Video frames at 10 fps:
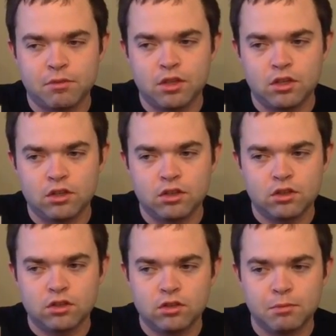the
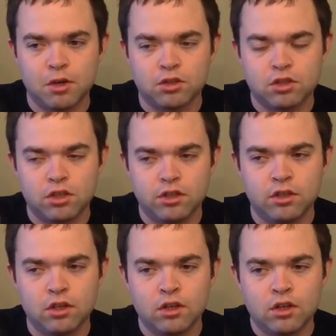malted
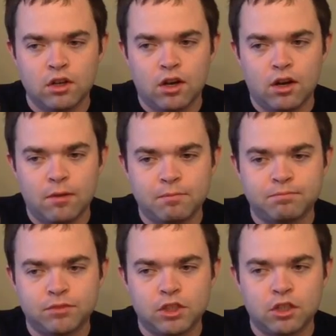
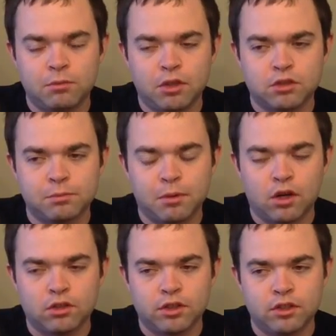and unmalted
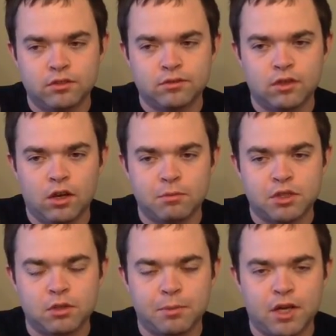barley
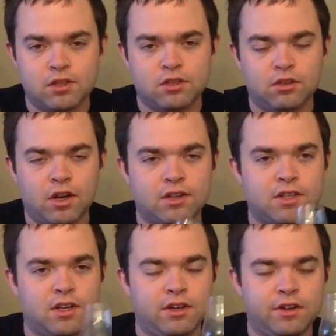single pot still
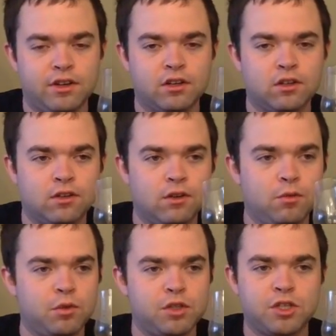content in here,
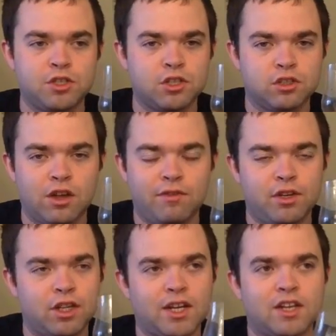which is just lovely.
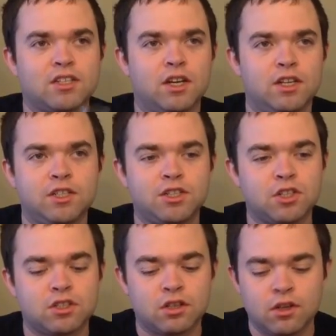Like I said, it's
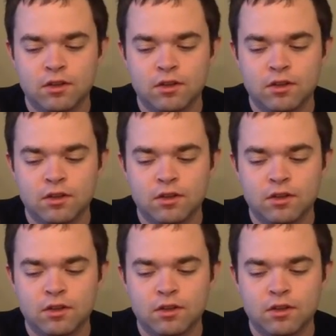just,